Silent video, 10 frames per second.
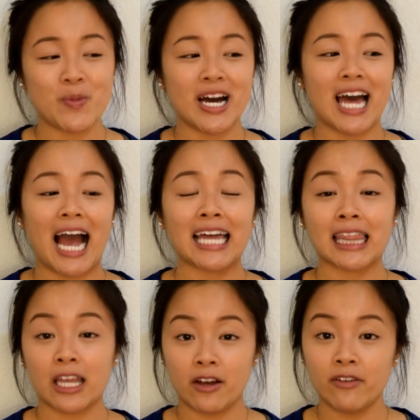but I
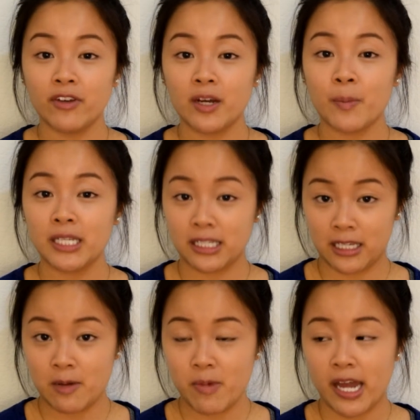love my
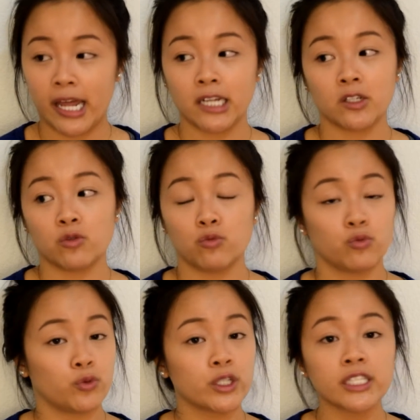sleep and I
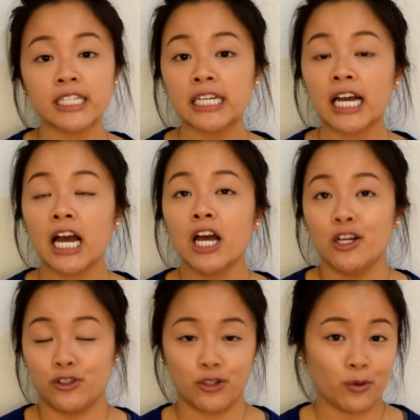really
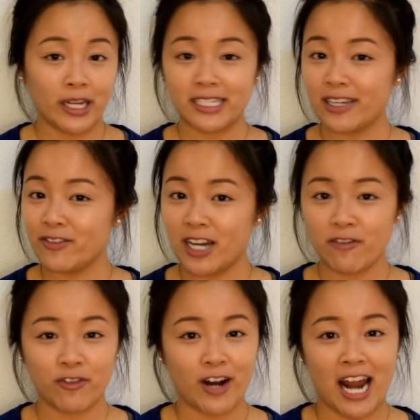don't like to give it
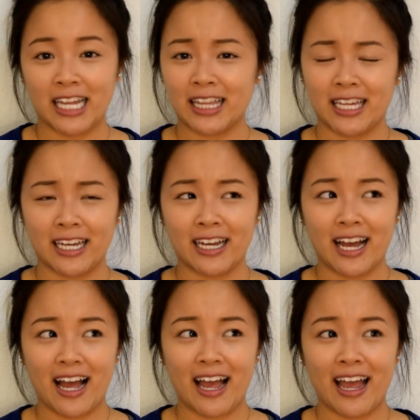up for anything,
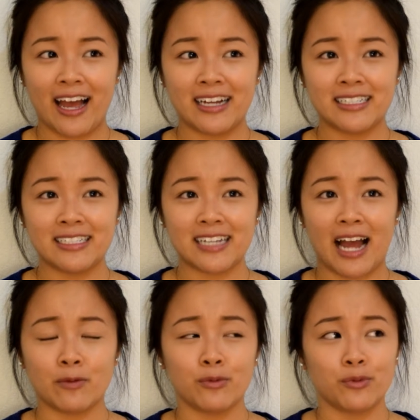and
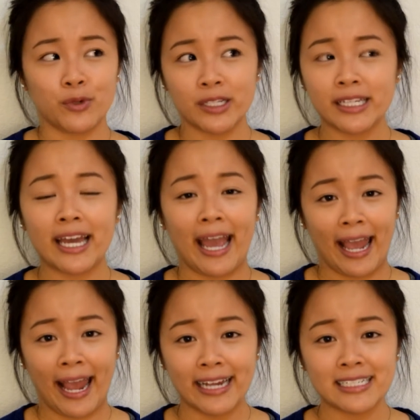I really
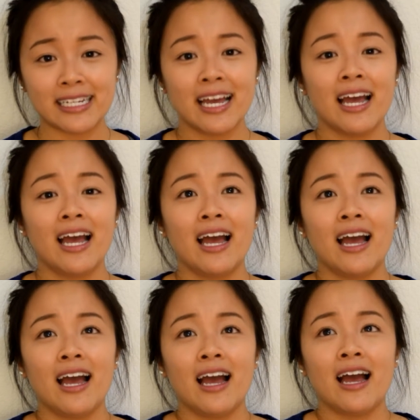hate
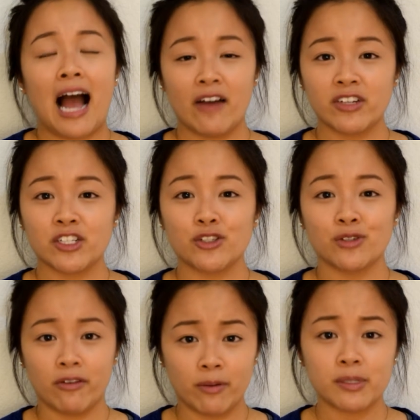having to
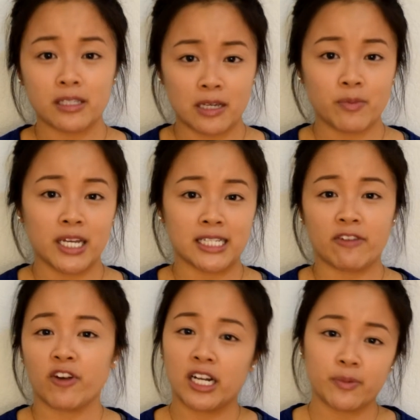give up sleep because I
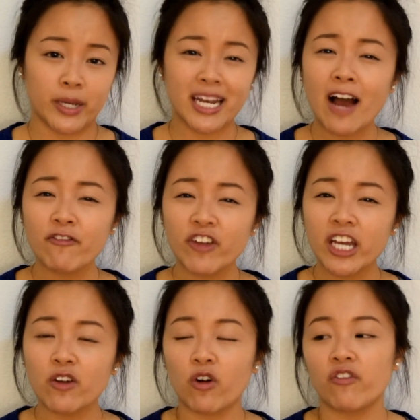forgot to pick an
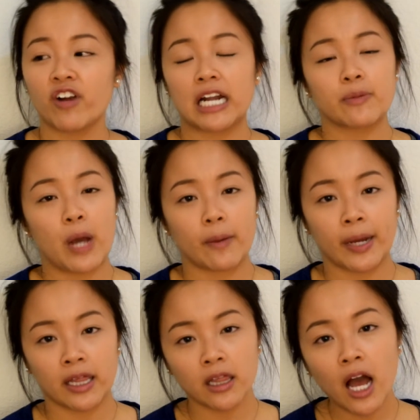outfit or I forgot to pack
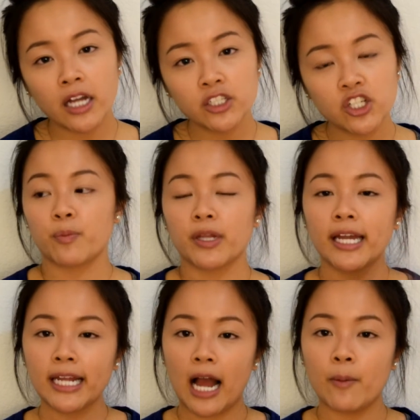my lunch.
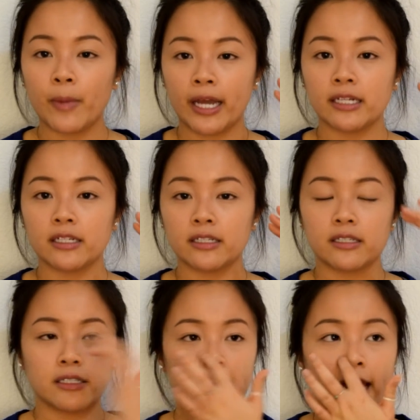Planning out my
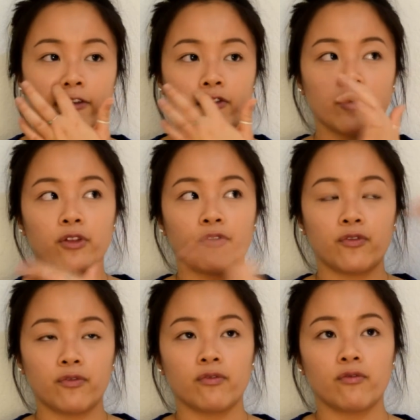day
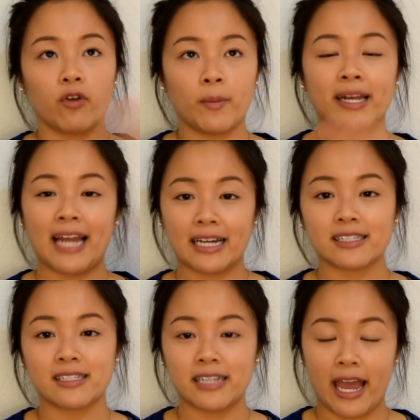for my
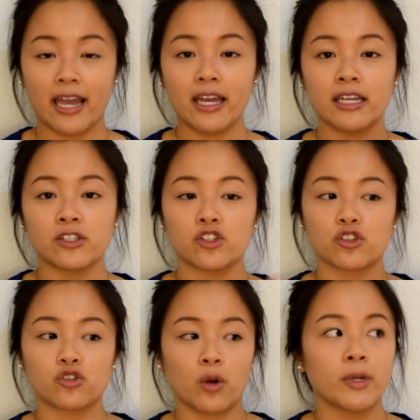next day is
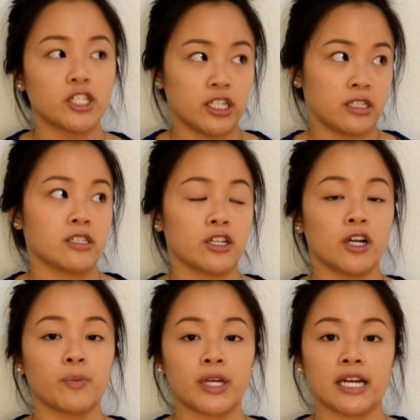just so much
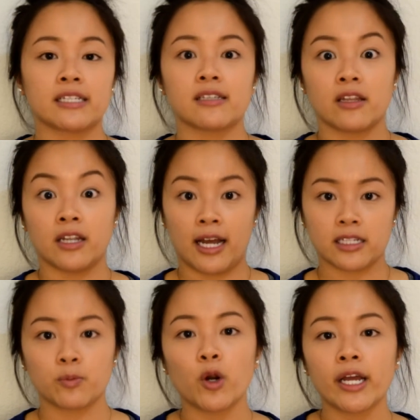easier because the
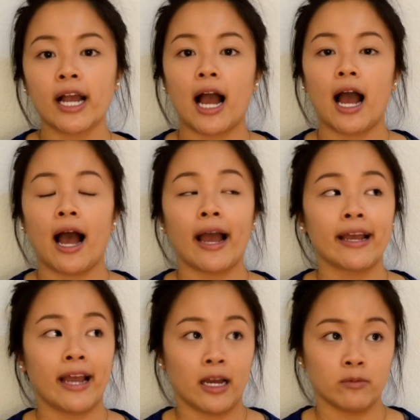next morning I
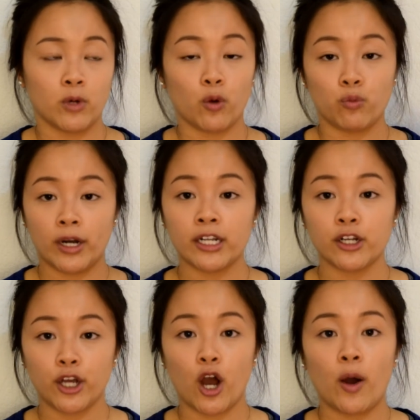am ready to
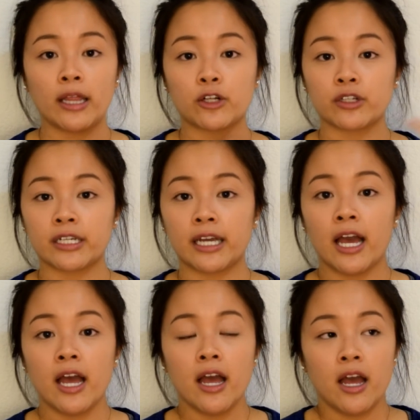go. I literally
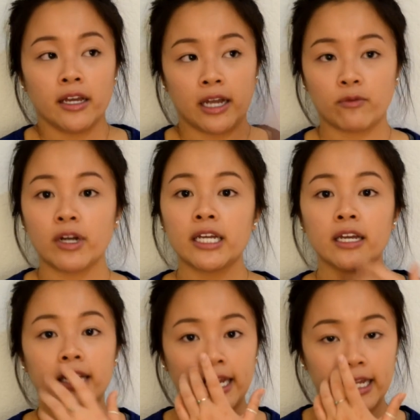get ready,
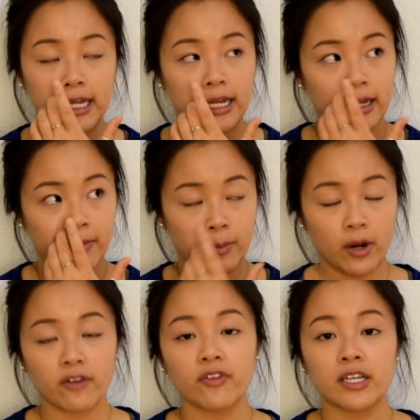get my
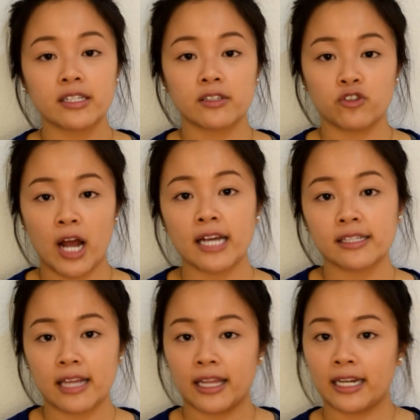breakfast,
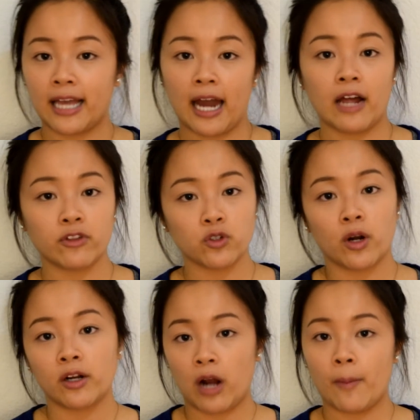dress, and then head out the door
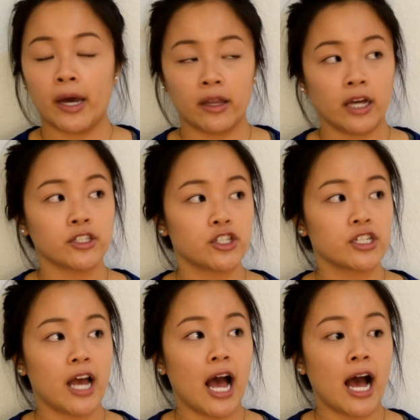and grab my lunch.
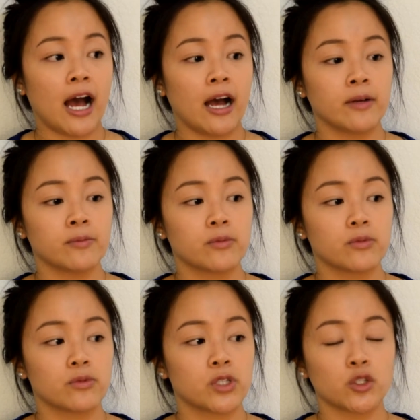
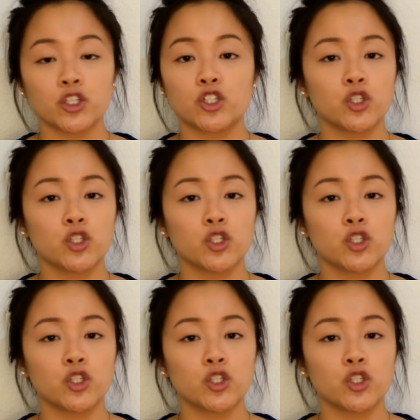So just